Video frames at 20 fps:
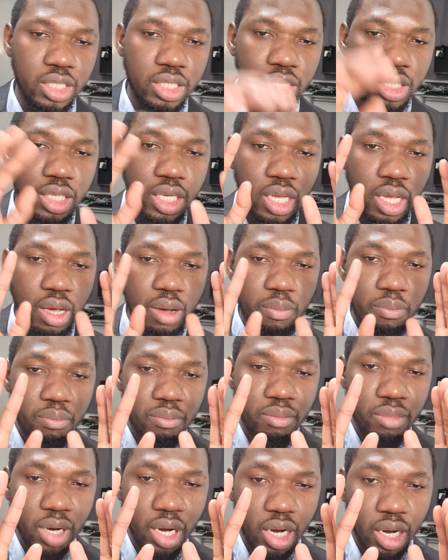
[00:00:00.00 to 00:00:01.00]

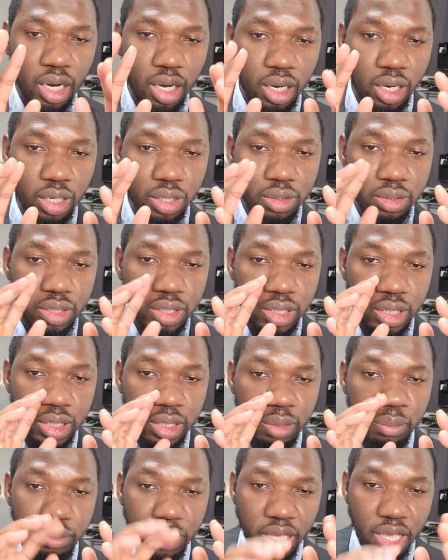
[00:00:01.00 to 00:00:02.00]

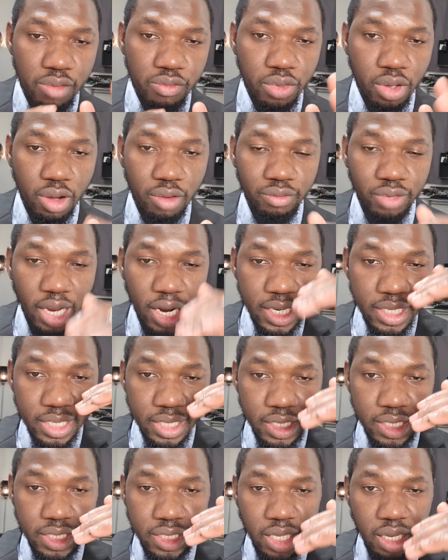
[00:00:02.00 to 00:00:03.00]
the behavior of that
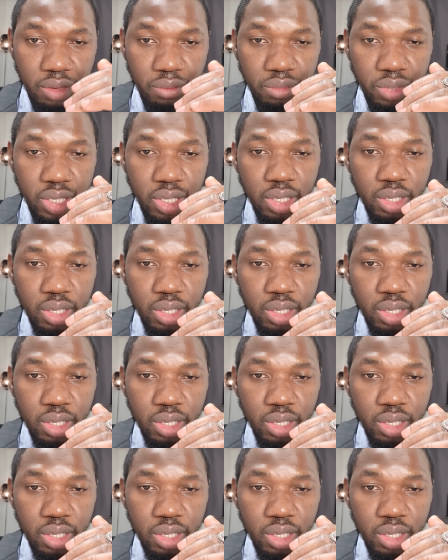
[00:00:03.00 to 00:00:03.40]
system